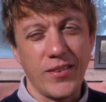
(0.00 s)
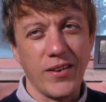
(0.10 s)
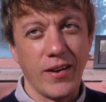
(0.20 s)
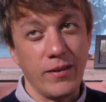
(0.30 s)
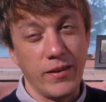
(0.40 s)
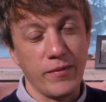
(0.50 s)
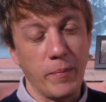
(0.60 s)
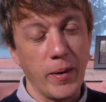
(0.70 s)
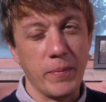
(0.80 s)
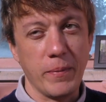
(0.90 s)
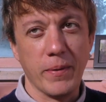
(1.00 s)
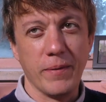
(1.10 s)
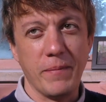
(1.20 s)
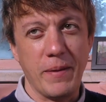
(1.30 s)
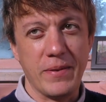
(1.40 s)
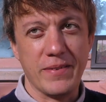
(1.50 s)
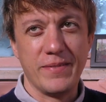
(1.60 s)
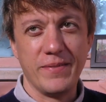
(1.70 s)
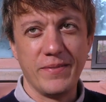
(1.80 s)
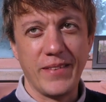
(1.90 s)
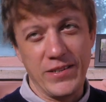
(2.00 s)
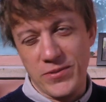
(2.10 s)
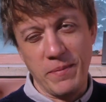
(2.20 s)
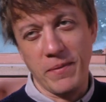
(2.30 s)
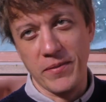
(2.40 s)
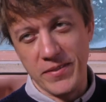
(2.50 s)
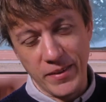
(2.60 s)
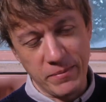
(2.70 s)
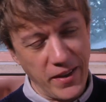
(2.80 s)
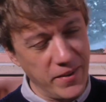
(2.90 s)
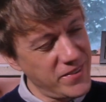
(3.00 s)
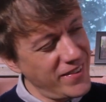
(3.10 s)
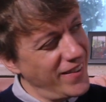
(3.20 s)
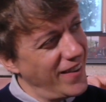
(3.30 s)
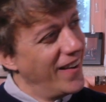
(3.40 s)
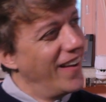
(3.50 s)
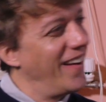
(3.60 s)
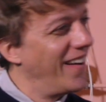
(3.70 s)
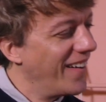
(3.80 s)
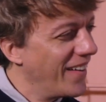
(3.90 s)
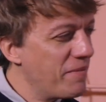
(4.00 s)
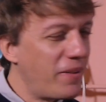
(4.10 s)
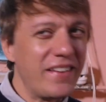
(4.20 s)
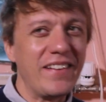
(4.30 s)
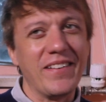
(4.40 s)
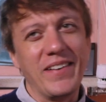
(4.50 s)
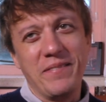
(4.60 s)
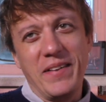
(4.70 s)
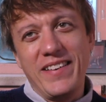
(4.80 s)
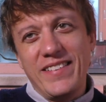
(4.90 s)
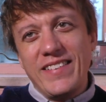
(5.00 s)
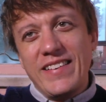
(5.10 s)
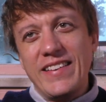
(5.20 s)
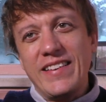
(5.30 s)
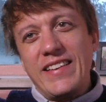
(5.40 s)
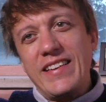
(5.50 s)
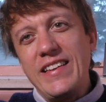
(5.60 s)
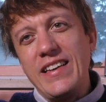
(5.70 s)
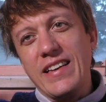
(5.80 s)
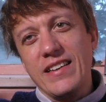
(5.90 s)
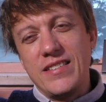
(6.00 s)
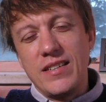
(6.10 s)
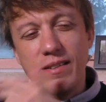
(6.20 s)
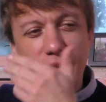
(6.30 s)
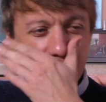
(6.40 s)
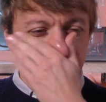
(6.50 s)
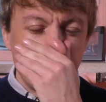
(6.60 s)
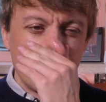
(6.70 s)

you know, I don't have a puppy, but maybe I dream of it sometimes. maybe sometime in the future. Yeah. So,